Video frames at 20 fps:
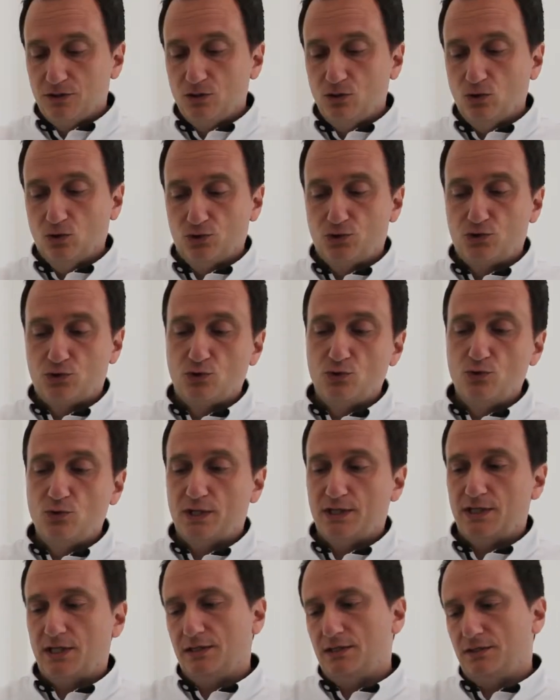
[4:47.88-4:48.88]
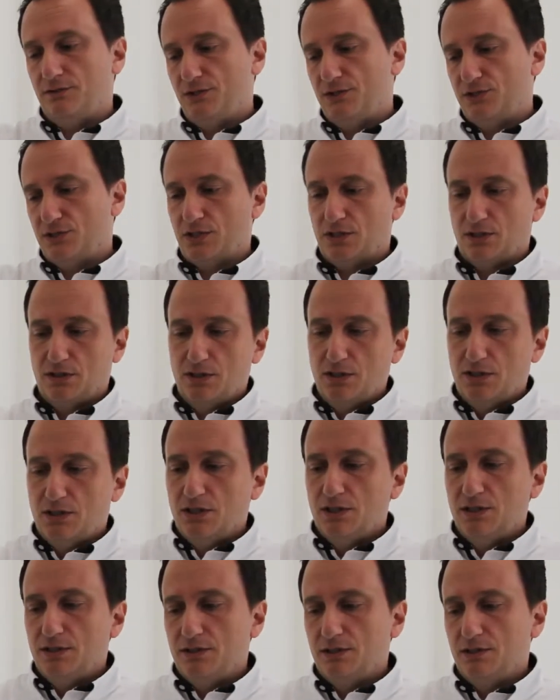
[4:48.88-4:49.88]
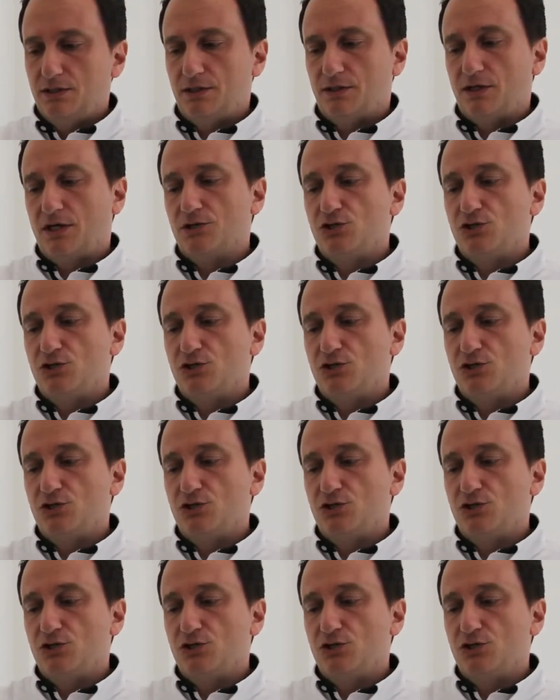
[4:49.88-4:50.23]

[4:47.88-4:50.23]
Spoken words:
goes through, and then there are